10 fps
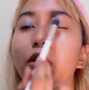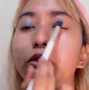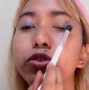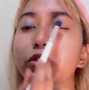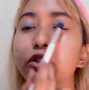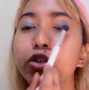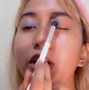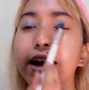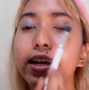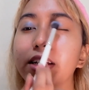also
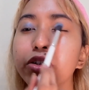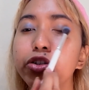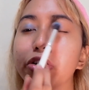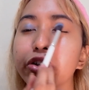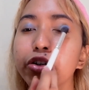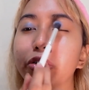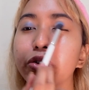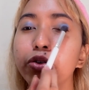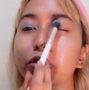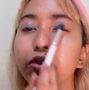try
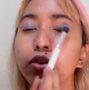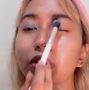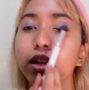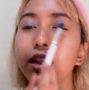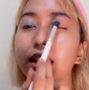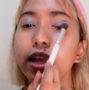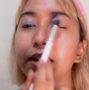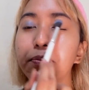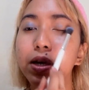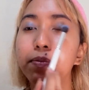to
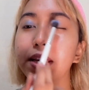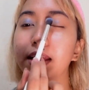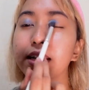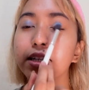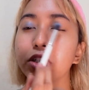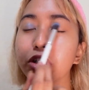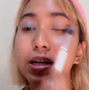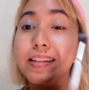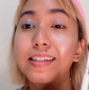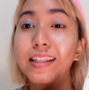like maybe
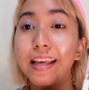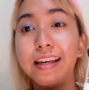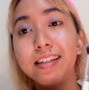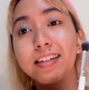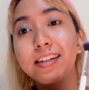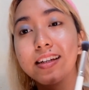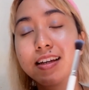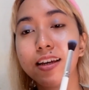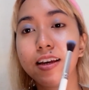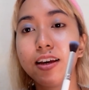translate.
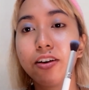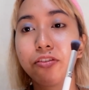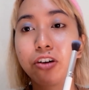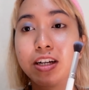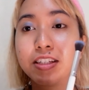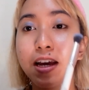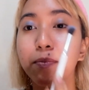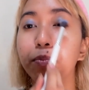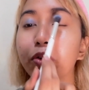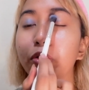For
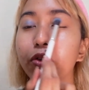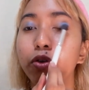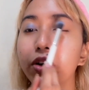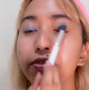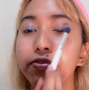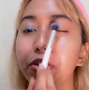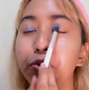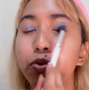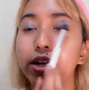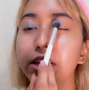example, if you
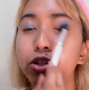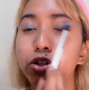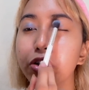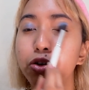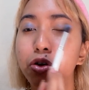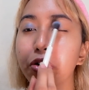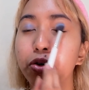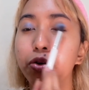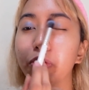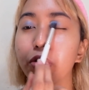wanted to
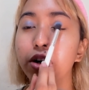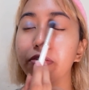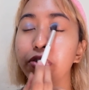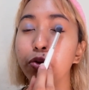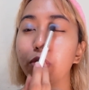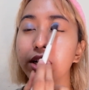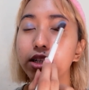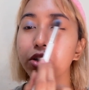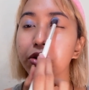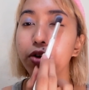know, or if you
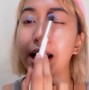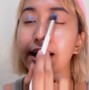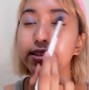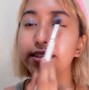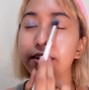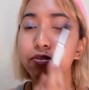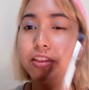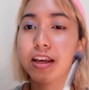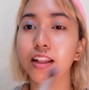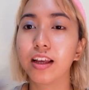wanted to ask
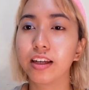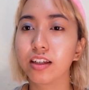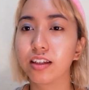something like